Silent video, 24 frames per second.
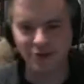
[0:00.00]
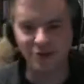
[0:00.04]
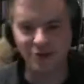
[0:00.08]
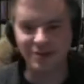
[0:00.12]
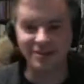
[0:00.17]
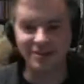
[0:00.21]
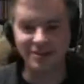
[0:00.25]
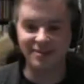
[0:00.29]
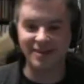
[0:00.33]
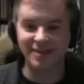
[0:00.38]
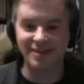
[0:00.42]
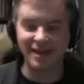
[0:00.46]

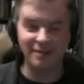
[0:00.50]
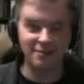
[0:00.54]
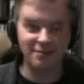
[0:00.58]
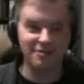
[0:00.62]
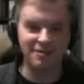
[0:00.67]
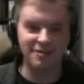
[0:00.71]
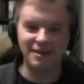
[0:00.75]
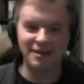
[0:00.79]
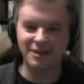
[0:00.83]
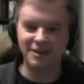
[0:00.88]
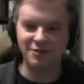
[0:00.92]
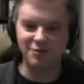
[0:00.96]
the same
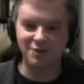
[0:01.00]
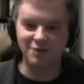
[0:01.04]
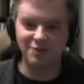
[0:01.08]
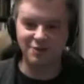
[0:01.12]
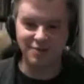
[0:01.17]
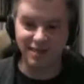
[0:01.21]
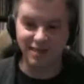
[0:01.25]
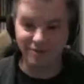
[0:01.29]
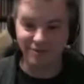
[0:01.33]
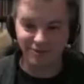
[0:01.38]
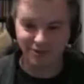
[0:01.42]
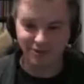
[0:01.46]
thing for
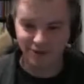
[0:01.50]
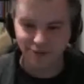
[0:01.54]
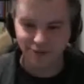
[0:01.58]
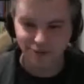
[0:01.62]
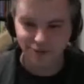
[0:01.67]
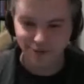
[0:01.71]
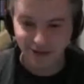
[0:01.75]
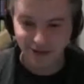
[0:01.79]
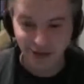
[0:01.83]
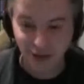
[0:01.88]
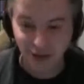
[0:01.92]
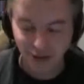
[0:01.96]

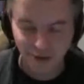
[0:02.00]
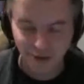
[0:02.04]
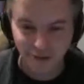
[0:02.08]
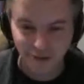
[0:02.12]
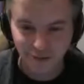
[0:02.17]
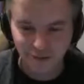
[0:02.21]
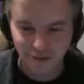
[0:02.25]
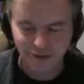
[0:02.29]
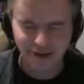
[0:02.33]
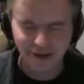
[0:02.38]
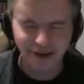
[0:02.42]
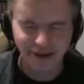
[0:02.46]
700
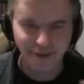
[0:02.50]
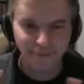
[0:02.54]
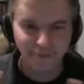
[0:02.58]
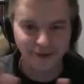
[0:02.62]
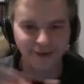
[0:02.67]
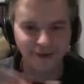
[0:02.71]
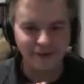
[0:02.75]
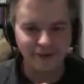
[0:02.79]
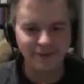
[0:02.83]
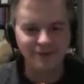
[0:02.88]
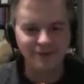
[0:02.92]
years, right? I mean,